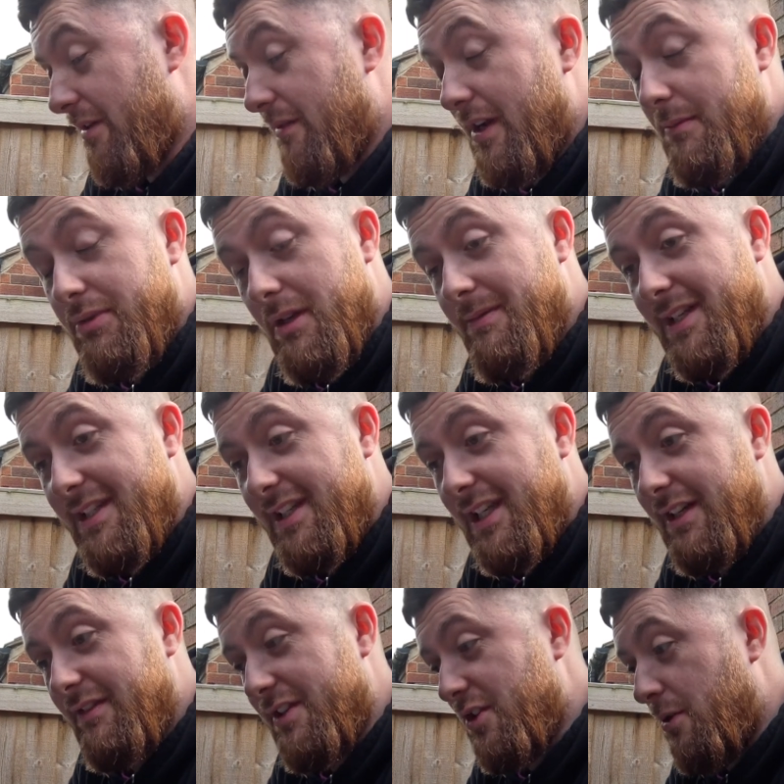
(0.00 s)
when I put it back
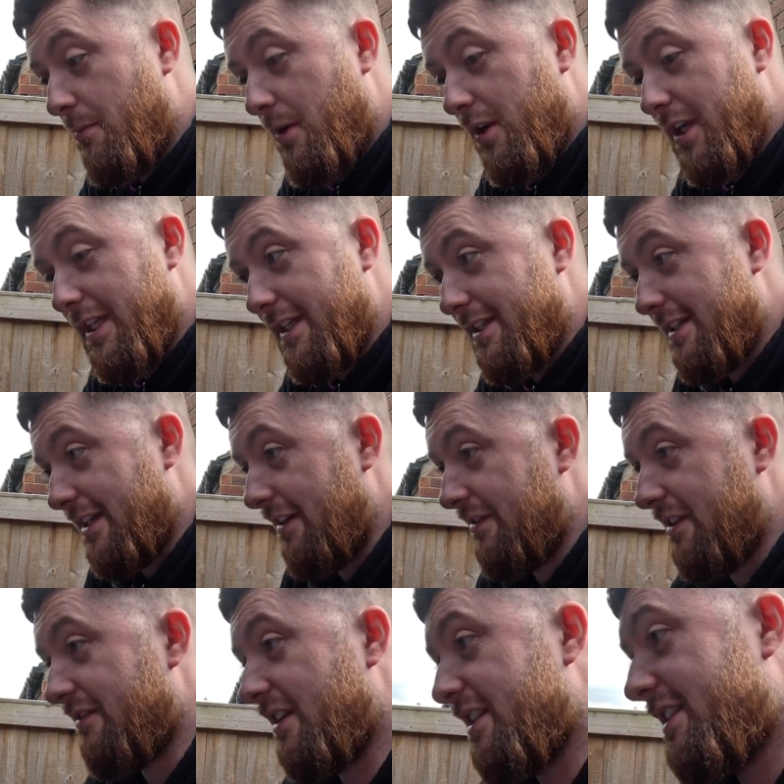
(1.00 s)
together there's no more leaks. If
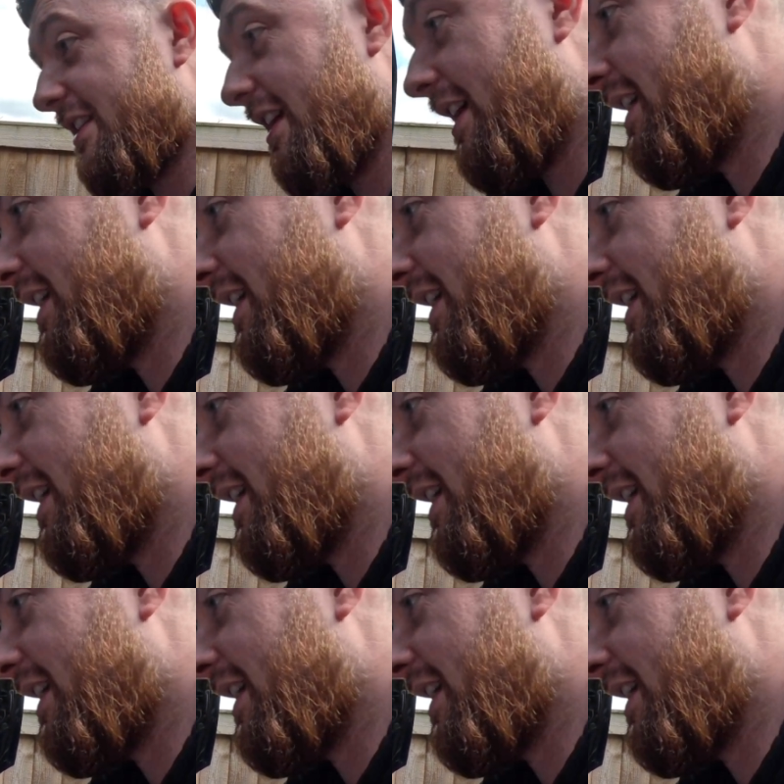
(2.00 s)
there is,